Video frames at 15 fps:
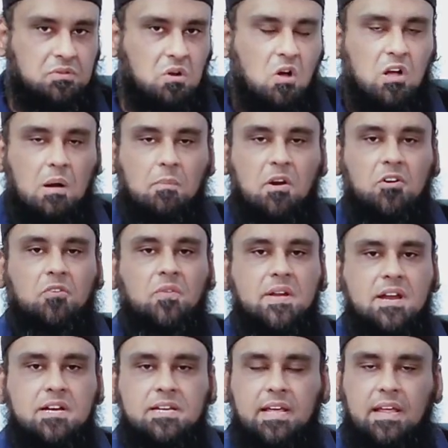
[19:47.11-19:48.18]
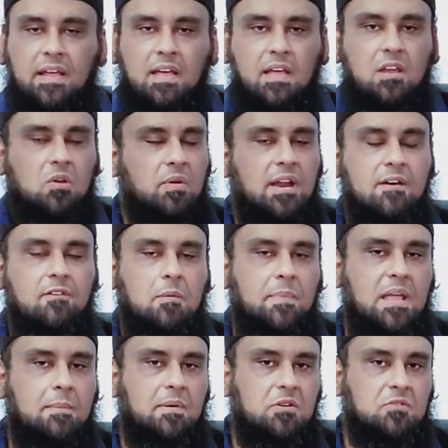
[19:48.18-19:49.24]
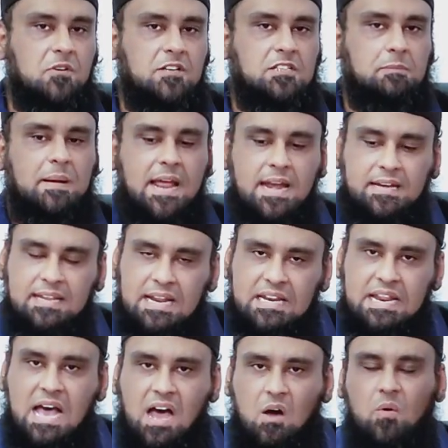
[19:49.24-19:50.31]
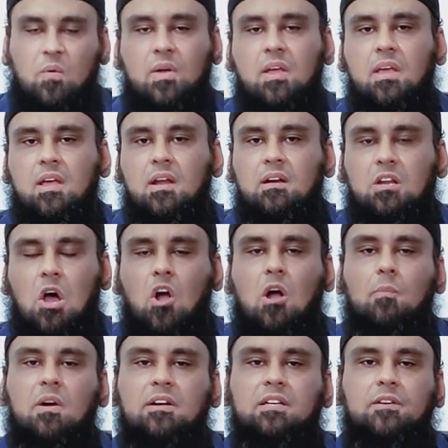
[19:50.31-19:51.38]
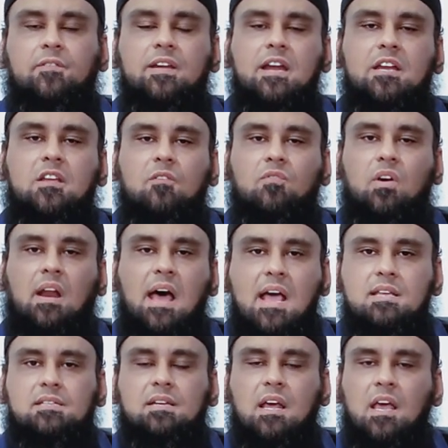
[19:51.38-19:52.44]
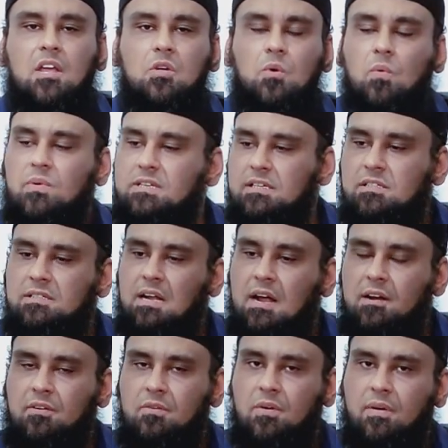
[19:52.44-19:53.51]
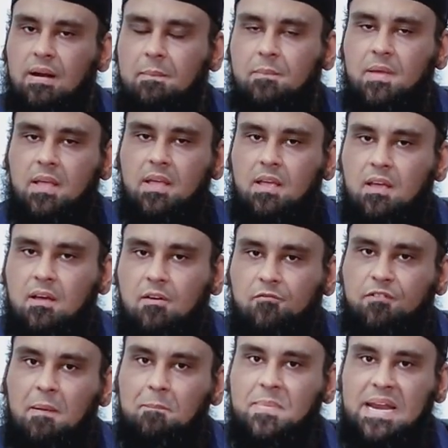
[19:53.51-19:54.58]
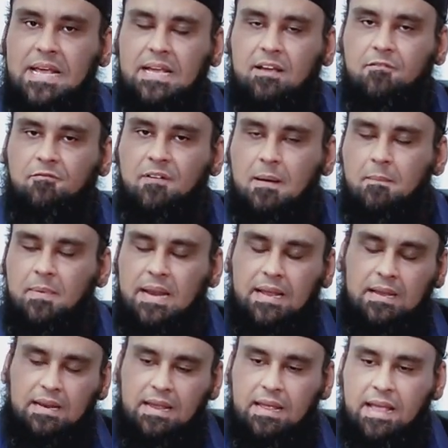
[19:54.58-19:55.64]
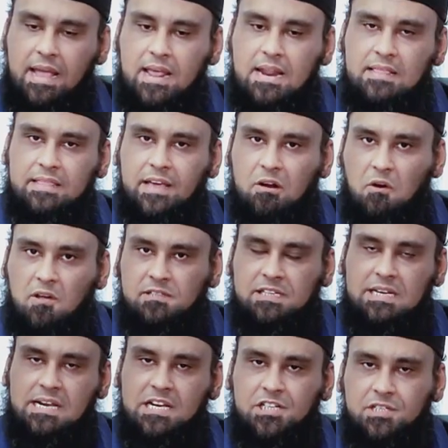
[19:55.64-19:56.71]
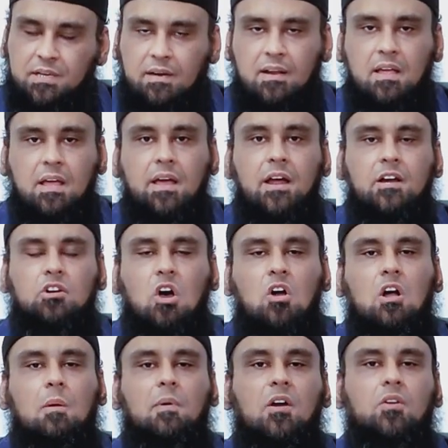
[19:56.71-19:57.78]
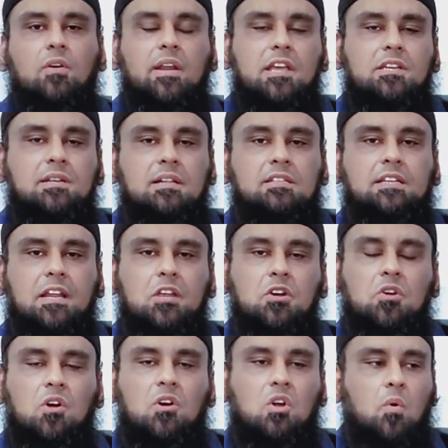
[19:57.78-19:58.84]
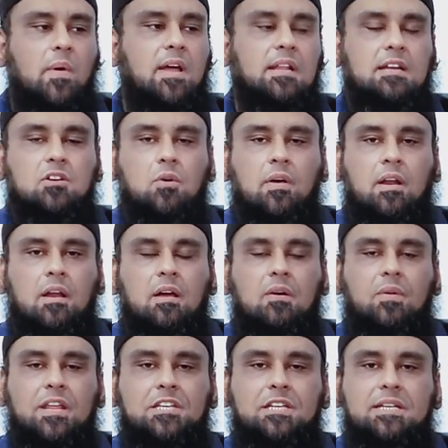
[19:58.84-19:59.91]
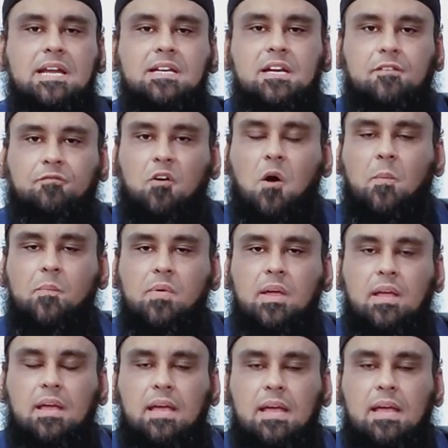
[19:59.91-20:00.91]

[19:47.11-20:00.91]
Talk about Trinity, you'll never be able to explain till now. Talk about divinity of Christ, you will just start, you know, fumbling here and there, oscillation. Talk about original sin, you don't know where it originated from.